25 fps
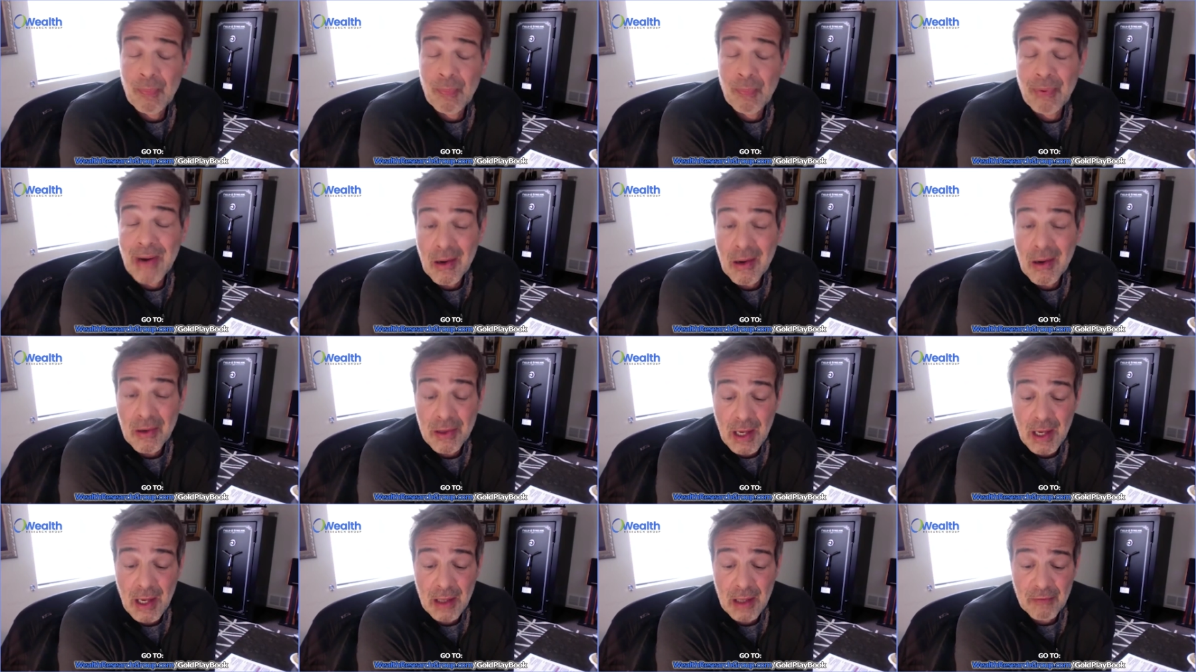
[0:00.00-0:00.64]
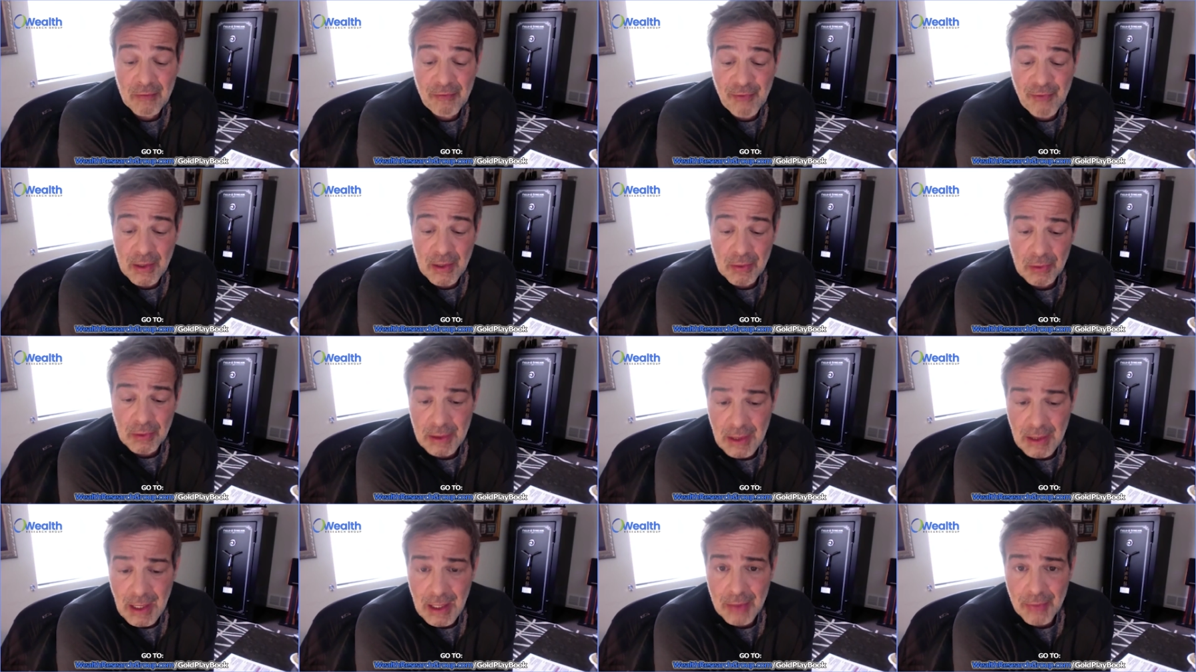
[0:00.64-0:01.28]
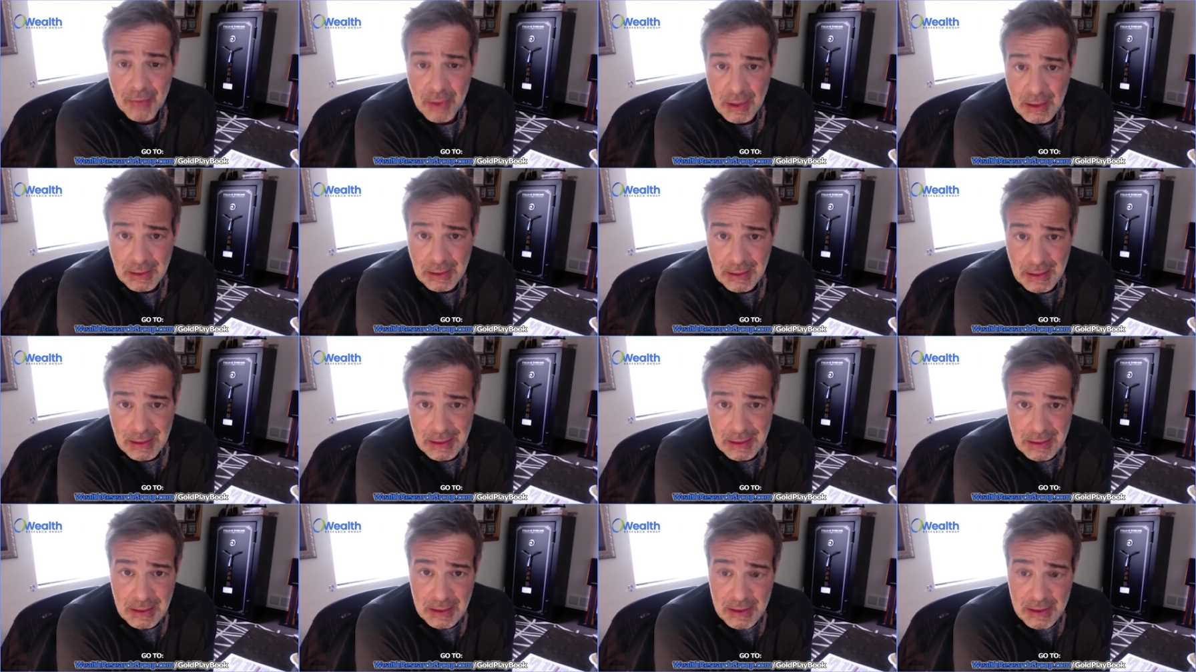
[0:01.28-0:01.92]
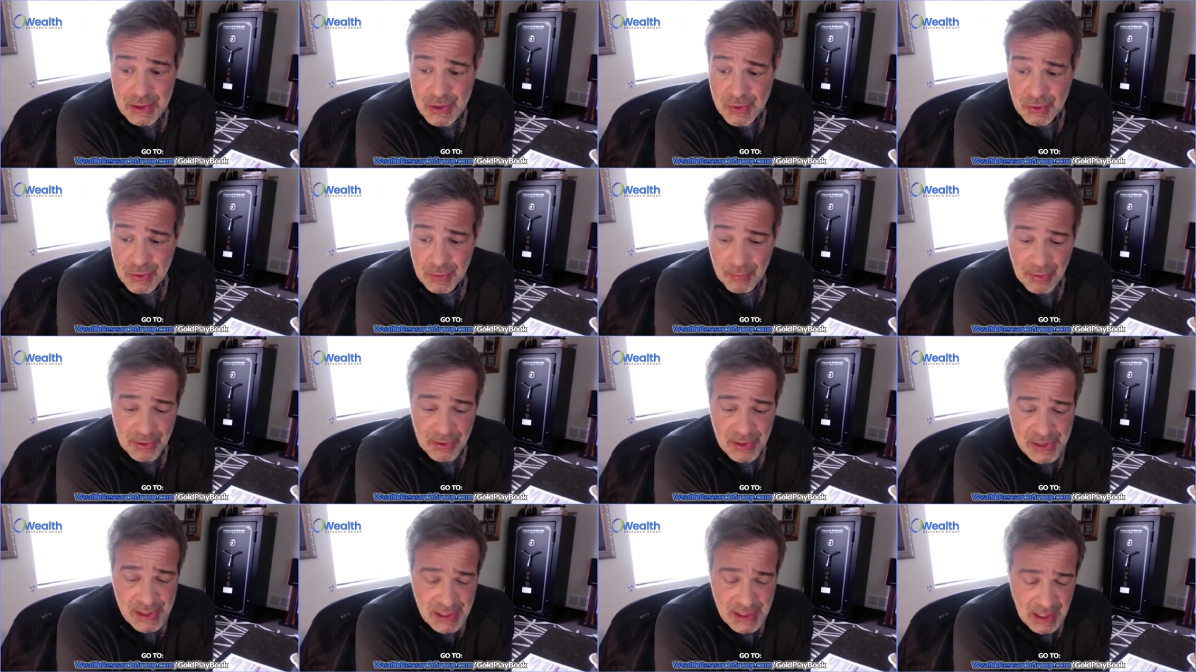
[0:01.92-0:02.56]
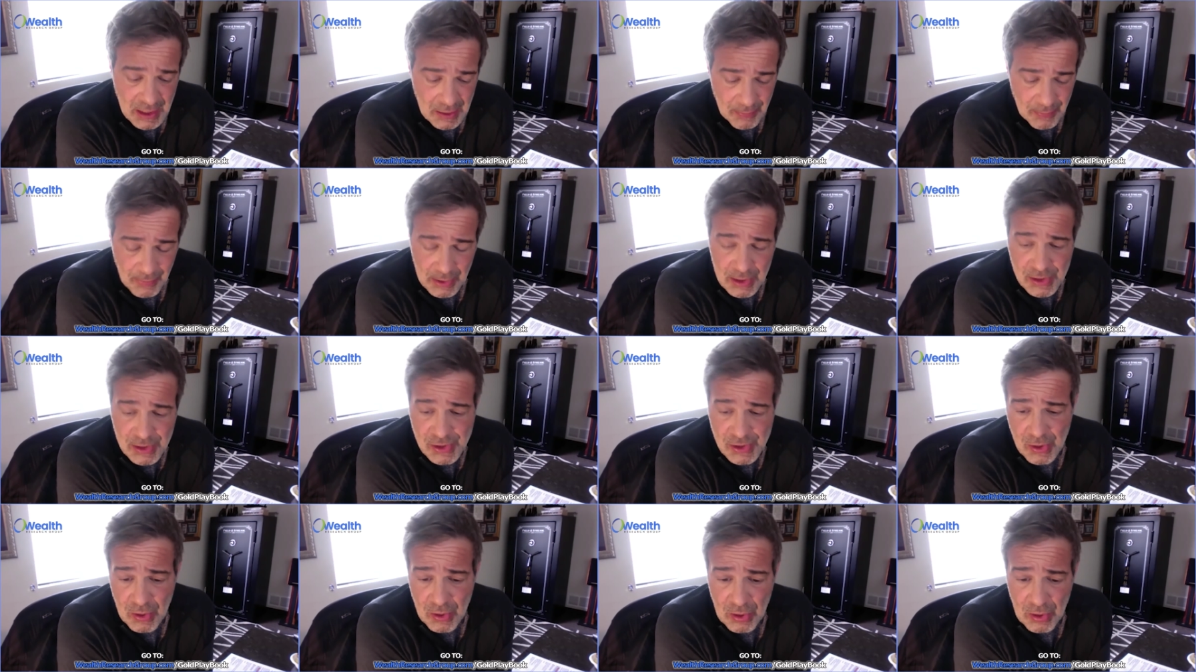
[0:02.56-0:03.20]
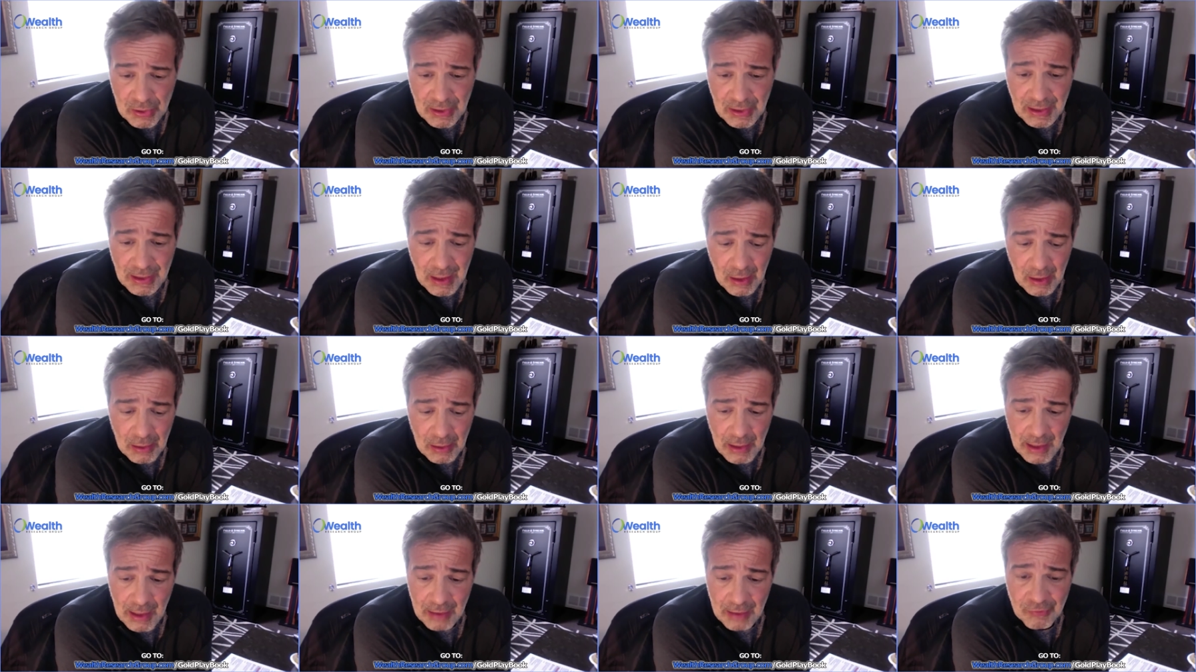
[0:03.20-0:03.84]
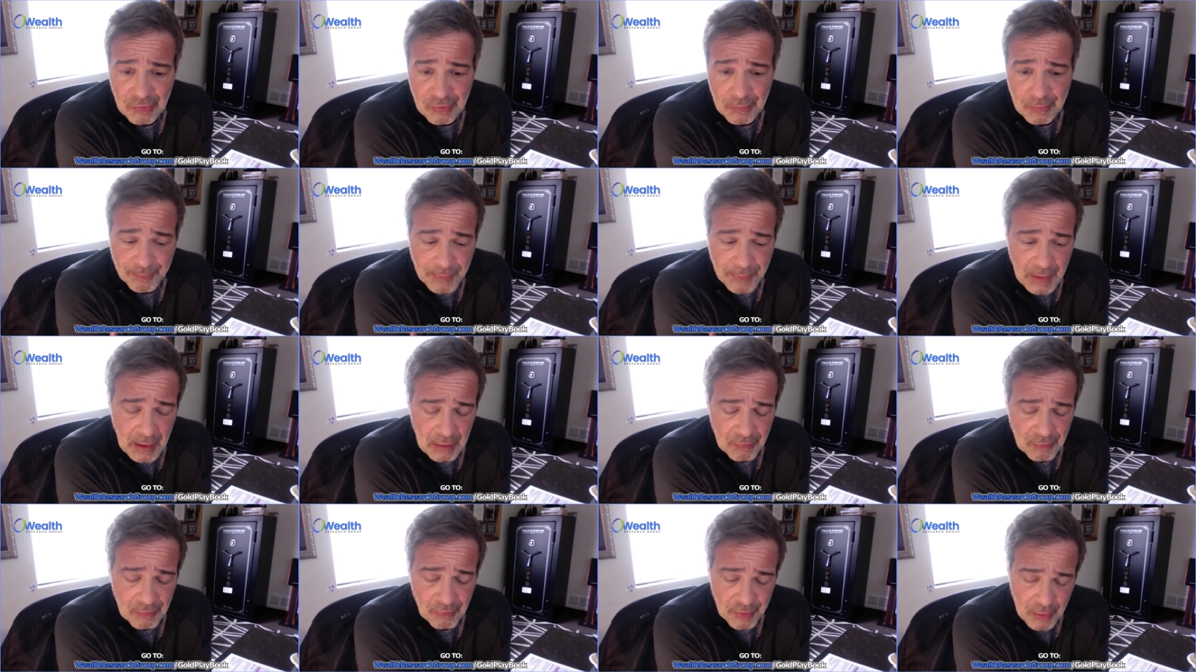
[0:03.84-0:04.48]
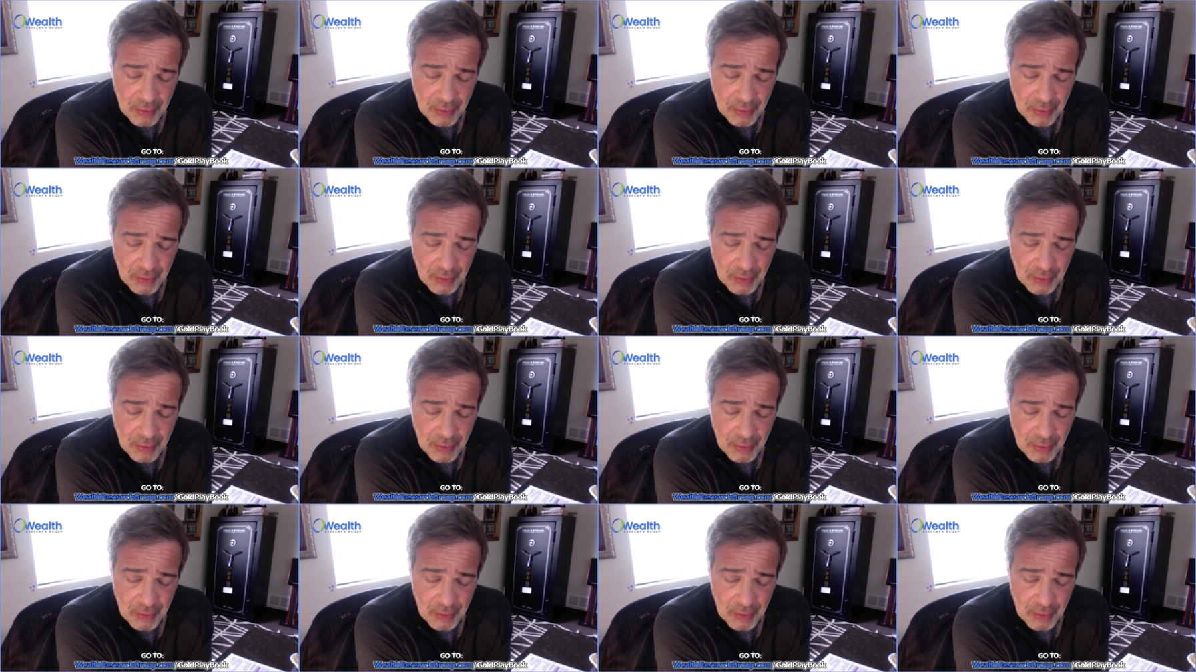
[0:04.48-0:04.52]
And we're proud of that in a federally non-regulated industry, but the state of Minnesota could care less.